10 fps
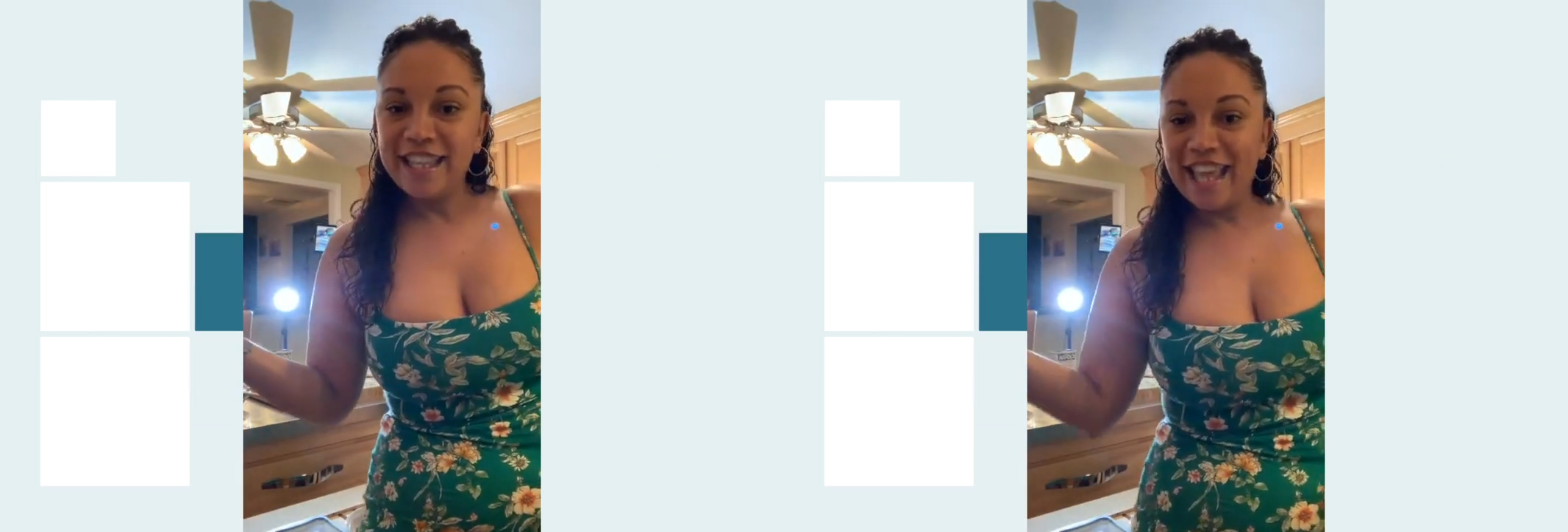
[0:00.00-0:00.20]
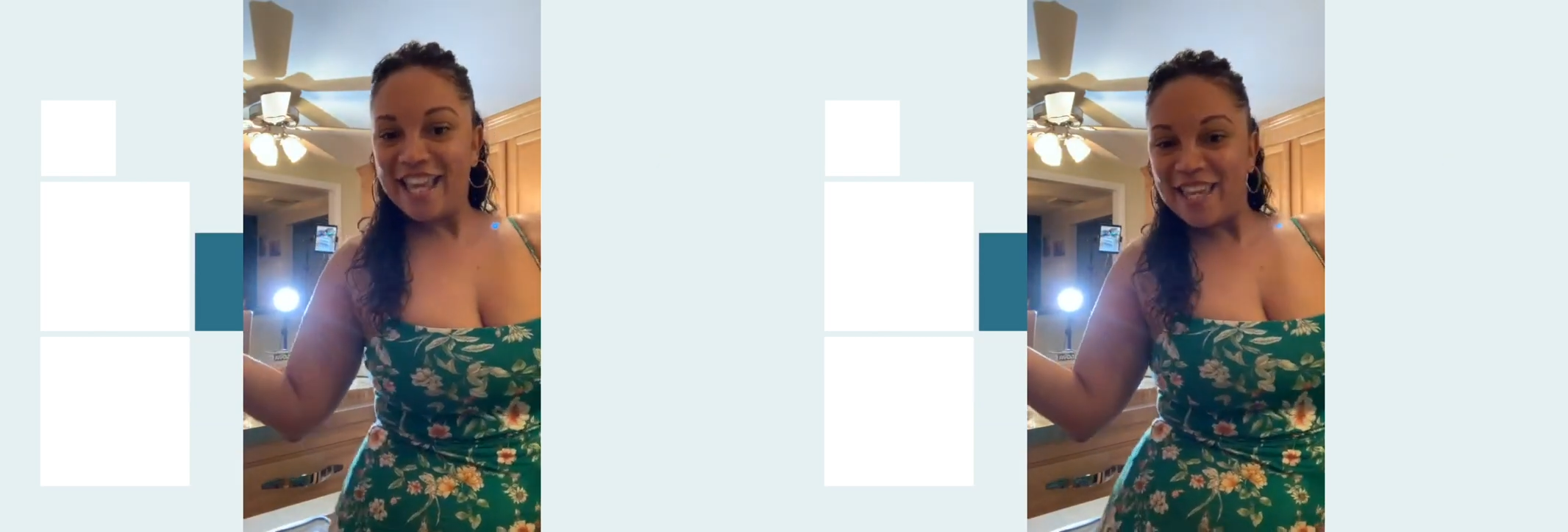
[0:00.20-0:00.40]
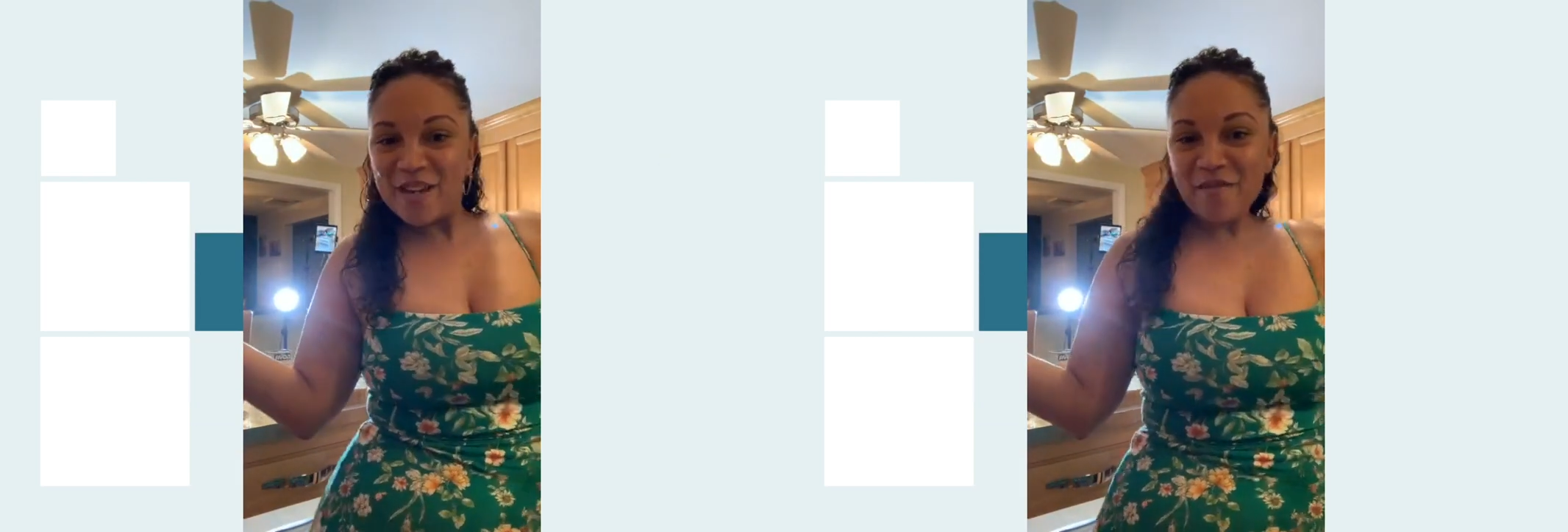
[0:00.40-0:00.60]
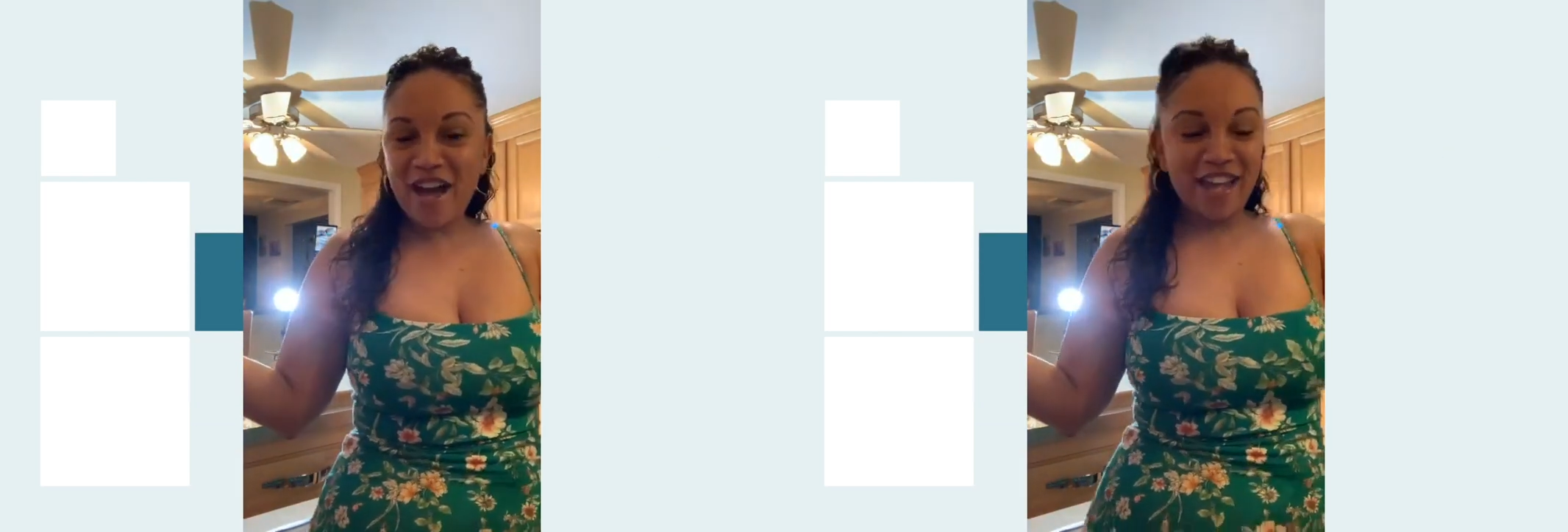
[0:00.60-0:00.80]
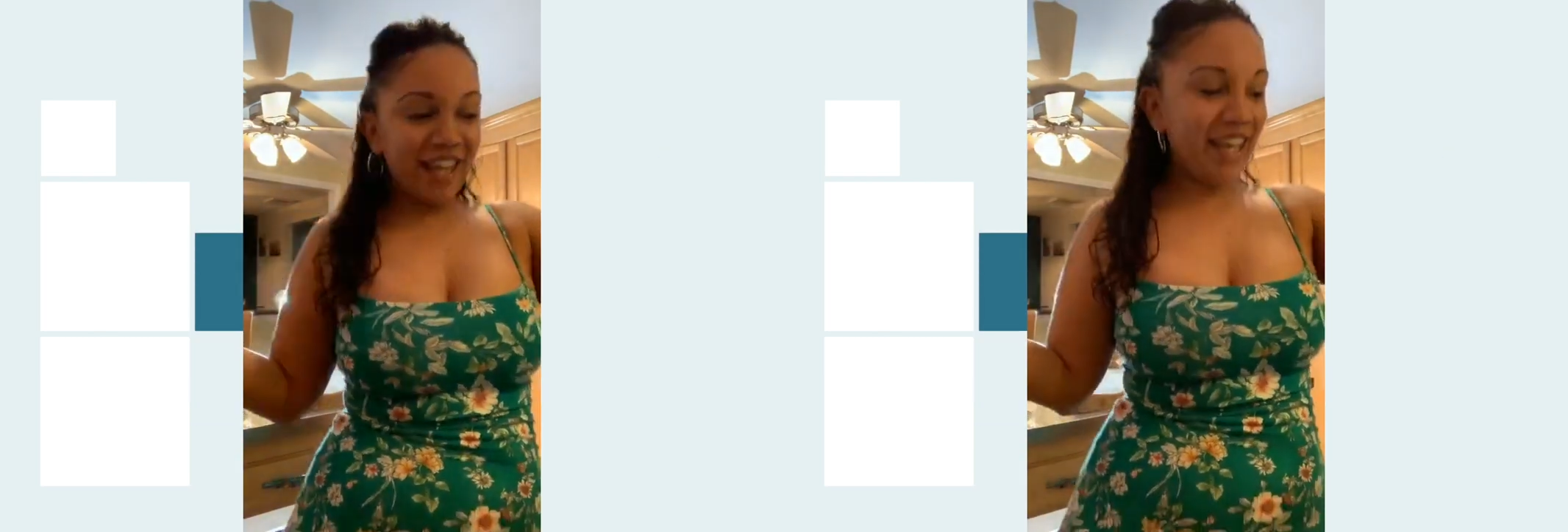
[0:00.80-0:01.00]
Thank you,
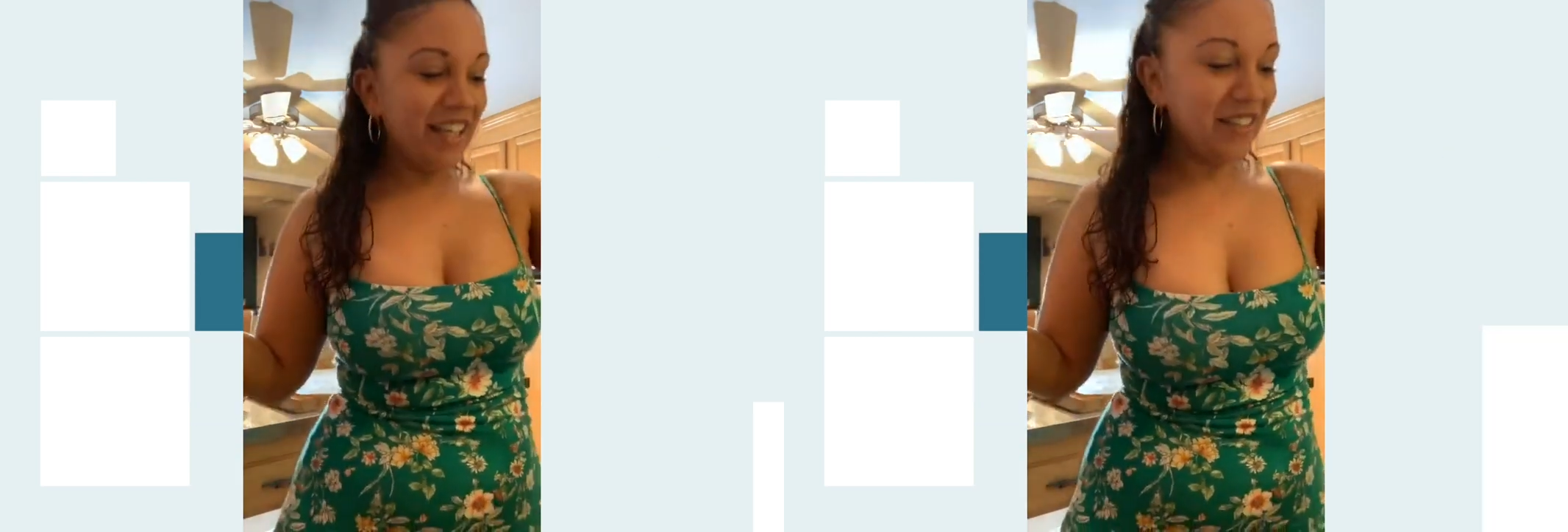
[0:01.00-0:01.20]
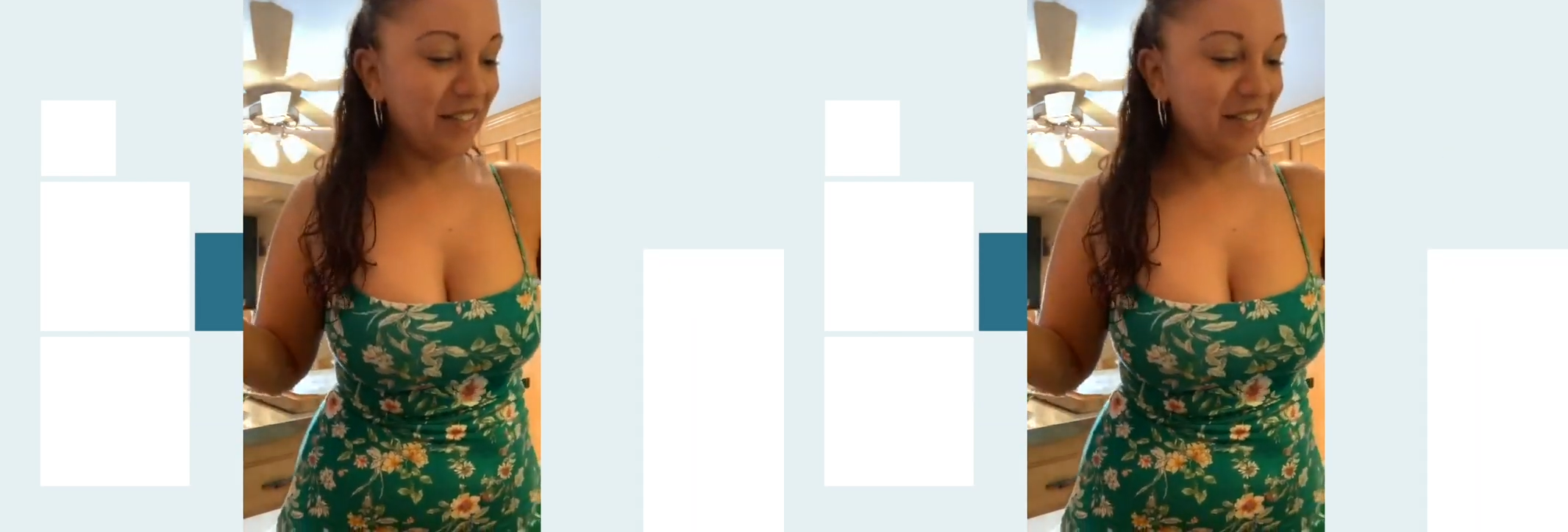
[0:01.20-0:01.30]
Maddie.